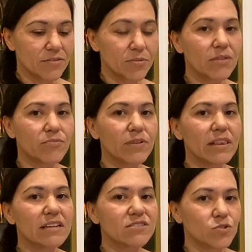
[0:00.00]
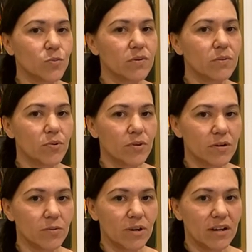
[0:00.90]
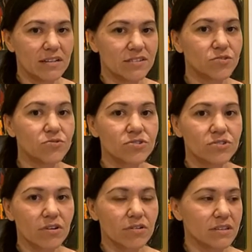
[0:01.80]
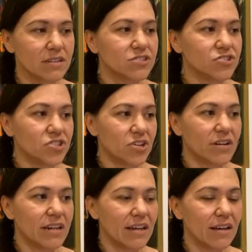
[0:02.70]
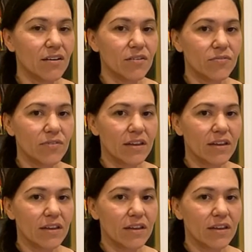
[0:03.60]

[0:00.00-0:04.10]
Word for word: Three really super important ones to start this journey of